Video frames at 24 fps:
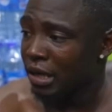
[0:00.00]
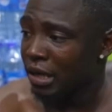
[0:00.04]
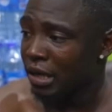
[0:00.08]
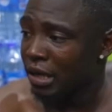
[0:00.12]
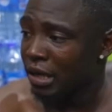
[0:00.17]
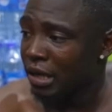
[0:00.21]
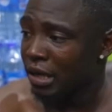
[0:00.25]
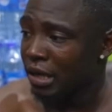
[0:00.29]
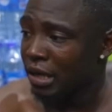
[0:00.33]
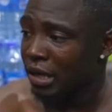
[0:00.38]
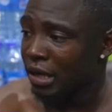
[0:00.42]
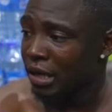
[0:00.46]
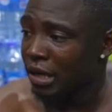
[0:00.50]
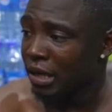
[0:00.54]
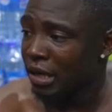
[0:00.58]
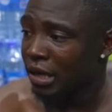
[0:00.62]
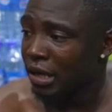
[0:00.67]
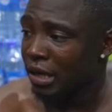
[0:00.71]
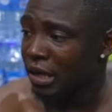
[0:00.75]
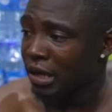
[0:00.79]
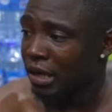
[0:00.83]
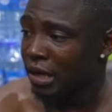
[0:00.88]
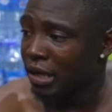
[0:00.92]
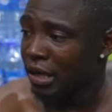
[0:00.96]

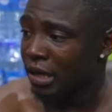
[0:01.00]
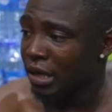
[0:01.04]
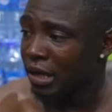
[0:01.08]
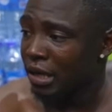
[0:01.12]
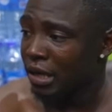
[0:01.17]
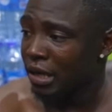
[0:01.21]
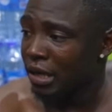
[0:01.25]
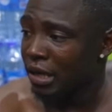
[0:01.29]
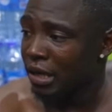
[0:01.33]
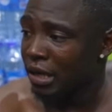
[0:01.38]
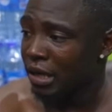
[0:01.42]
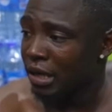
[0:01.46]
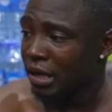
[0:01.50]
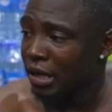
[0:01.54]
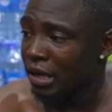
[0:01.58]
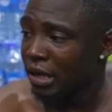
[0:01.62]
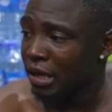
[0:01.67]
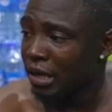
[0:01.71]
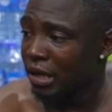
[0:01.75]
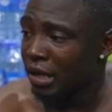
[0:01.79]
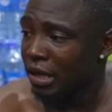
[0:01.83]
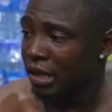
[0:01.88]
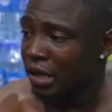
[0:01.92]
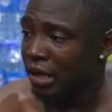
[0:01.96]

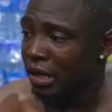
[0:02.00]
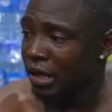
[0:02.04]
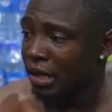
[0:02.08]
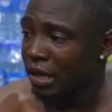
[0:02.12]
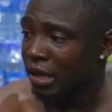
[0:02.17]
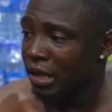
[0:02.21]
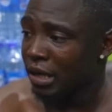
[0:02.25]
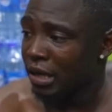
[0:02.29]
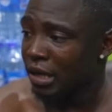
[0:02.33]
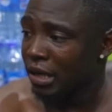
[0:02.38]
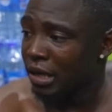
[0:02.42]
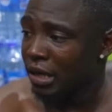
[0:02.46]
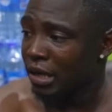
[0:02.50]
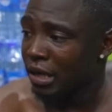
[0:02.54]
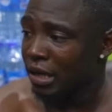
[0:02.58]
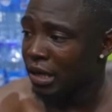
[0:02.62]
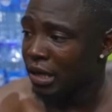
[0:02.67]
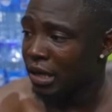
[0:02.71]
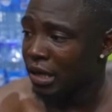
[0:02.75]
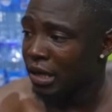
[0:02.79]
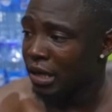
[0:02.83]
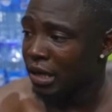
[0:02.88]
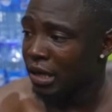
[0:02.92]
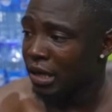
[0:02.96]

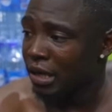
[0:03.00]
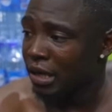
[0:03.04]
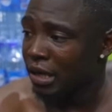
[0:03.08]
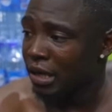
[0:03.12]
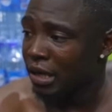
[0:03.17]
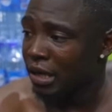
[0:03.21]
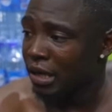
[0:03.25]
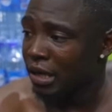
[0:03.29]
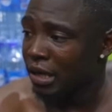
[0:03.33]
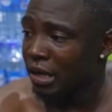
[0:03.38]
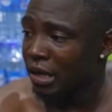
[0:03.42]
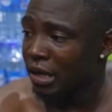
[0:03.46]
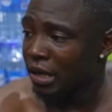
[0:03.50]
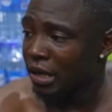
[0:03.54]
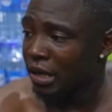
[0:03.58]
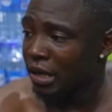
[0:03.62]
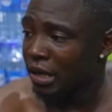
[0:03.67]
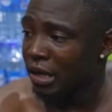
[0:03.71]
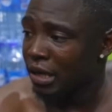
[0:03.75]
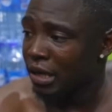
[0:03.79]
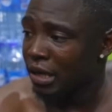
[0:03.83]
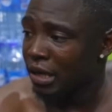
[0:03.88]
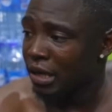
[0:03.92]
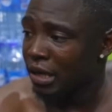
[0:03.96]

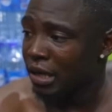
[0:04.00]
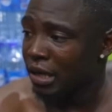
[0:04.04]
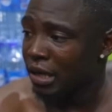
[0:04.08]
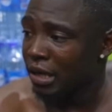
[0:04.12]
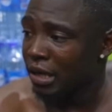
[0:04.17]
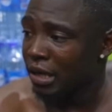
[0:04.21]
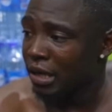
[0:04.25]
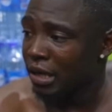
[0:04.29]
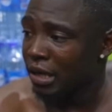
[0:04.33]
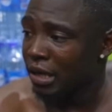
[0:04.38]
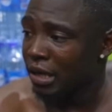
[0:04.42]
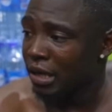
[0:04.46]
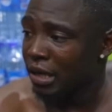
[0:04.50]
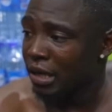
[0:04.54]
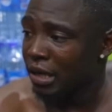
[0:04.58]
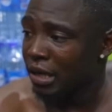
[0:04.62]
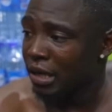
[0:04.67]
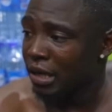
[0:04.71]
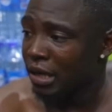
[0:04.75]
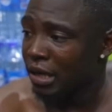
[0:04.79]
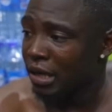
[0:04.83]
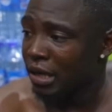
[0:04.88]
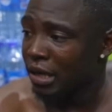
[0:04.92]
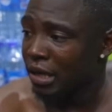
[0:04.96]

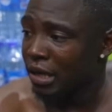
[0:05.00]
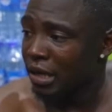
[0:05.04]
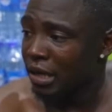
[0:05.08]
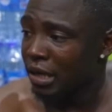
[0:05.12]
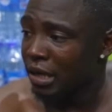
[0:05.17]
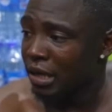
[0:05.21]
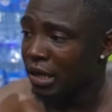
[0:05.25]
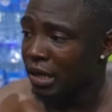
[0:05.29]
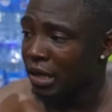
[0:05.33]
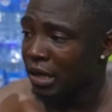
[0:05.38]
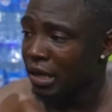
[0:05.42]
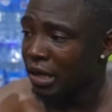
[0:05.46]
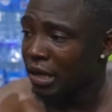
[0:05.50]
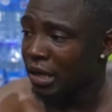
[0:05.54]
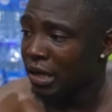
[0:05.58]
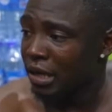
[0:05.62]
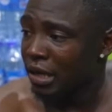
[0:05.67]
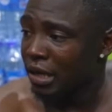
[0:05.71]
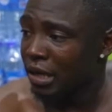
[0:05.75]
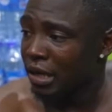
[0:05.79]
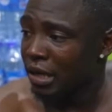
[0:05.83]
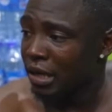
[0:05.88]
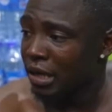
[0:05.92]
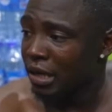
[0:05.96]

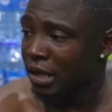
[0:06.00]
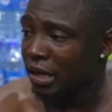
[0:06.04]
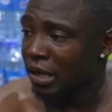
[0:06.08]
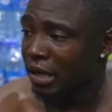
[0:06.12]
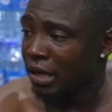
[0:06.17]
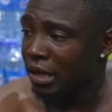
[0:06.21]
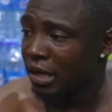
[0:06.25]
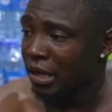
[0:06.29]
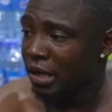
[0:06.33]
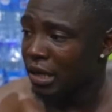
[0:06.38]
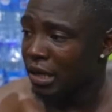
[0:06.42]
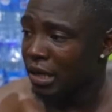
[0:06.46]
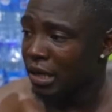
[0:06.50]
This person isn't speaking.